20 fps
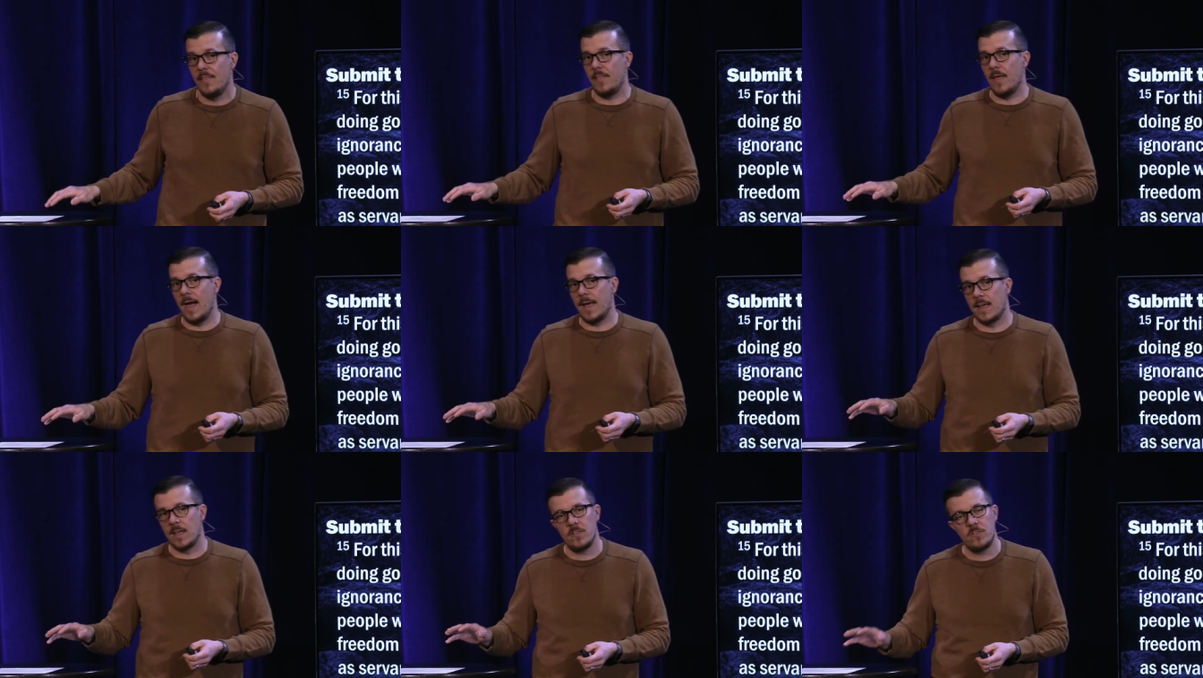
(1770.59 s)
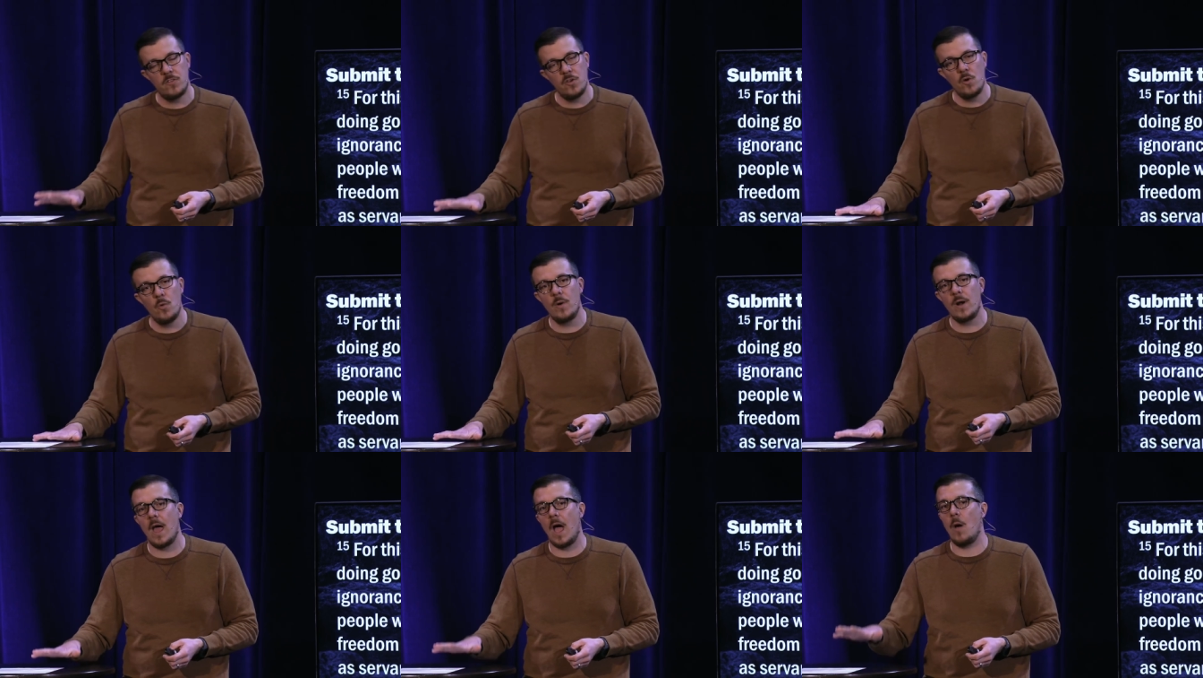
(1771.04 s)
that I can
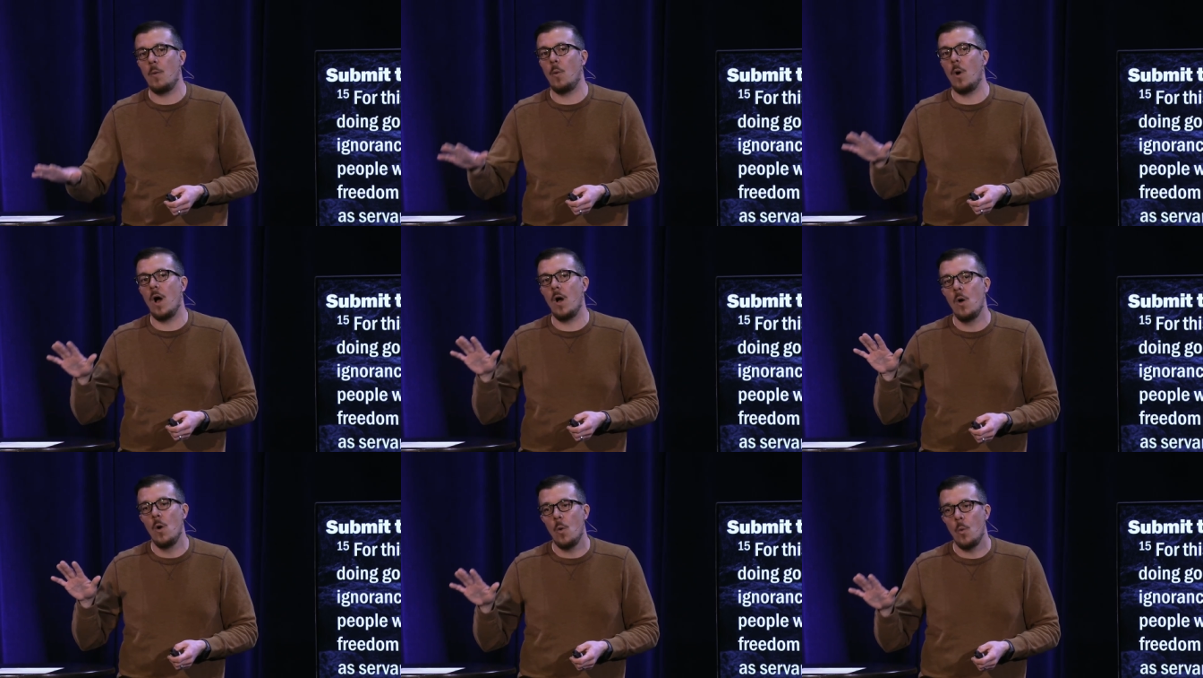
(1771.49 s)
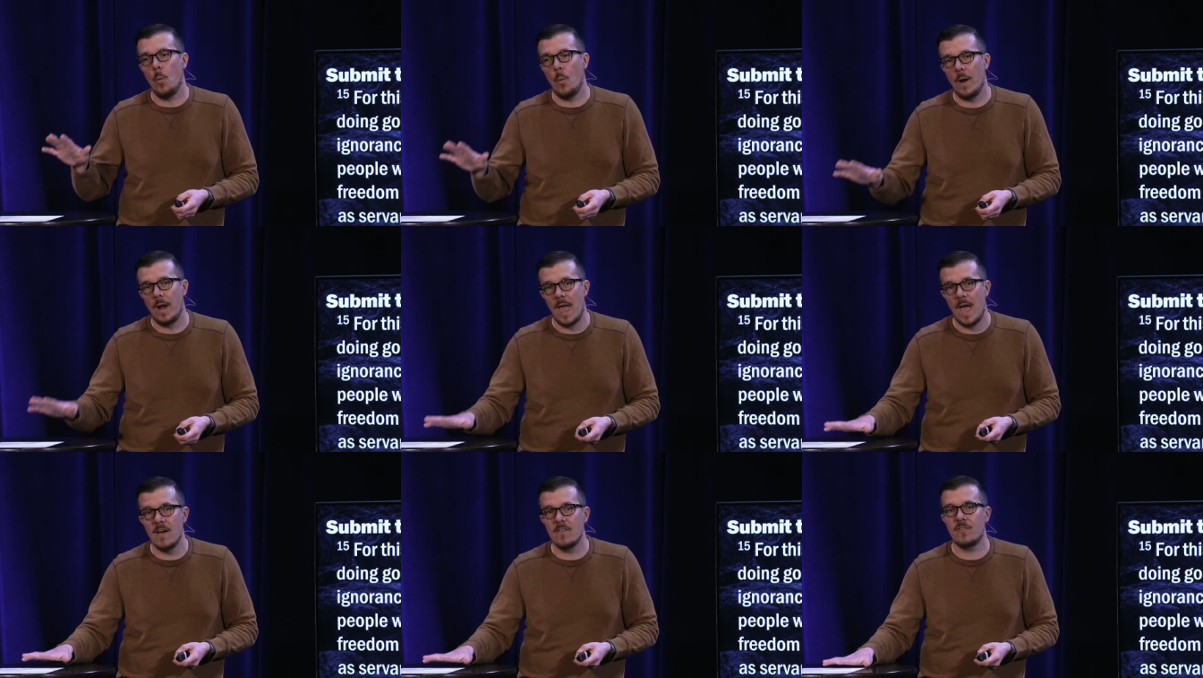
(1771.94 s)
do what I want
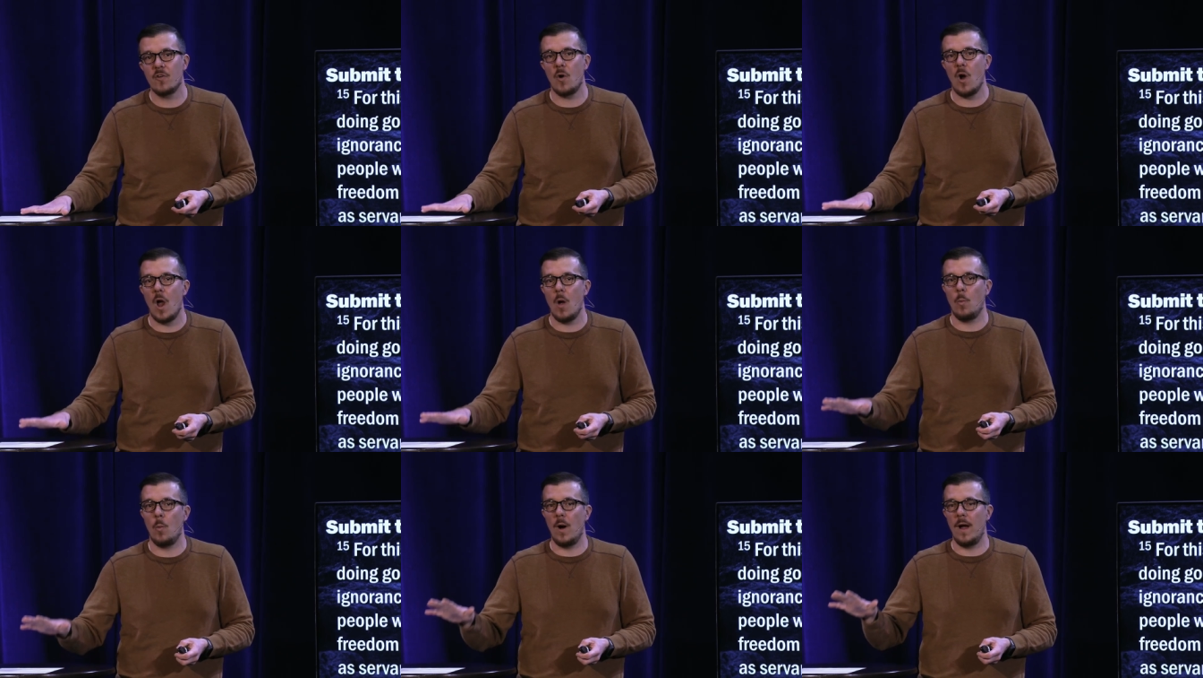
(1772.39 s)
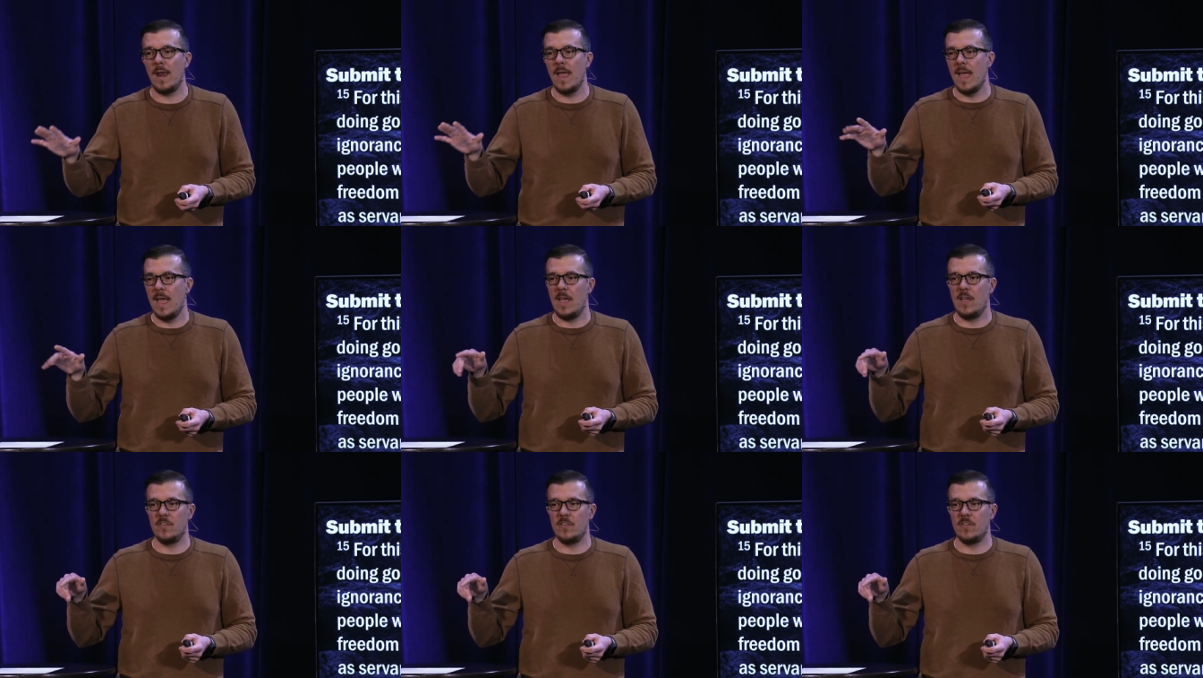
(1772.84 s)
whenever I want,